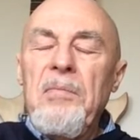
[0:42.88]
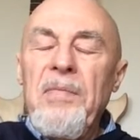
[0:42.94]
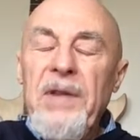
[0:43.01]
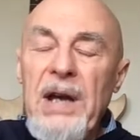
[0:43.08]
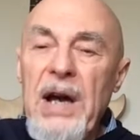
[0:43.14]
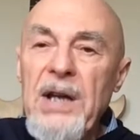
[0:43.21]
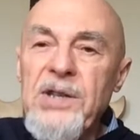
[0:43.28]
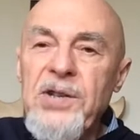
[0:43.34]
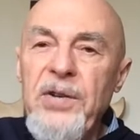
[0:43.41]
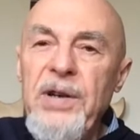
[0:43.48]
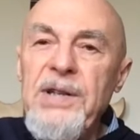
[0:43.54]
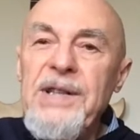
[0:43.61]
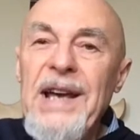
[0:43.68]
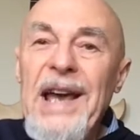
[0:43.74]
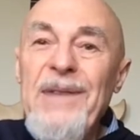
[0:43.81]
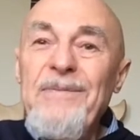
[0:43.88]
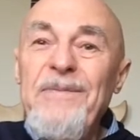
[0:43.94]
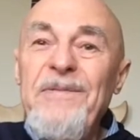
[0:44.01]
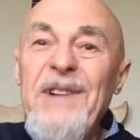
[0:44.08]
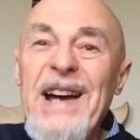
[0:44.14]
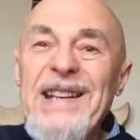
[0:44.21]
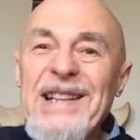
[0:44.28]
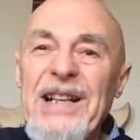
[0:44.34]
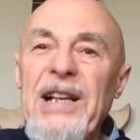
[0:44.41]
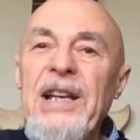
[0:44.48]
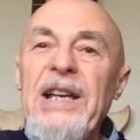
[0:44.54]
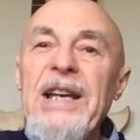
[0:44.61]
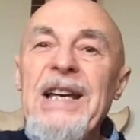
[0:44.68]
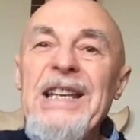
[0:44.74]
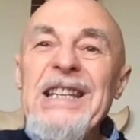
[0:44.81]
the answer is
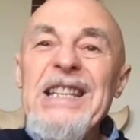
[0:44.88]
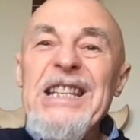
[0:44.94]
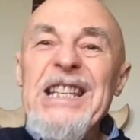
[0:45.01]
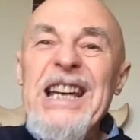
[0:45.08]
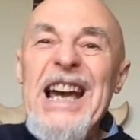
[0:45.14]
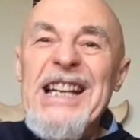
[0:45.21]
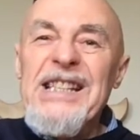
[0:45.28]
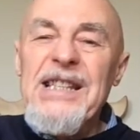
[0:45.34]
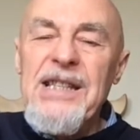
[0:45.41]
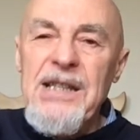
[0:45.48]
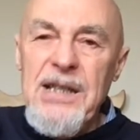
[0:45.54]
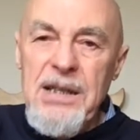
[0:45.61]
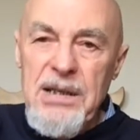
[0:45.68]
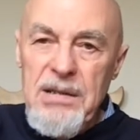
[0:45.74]
emphatically yes,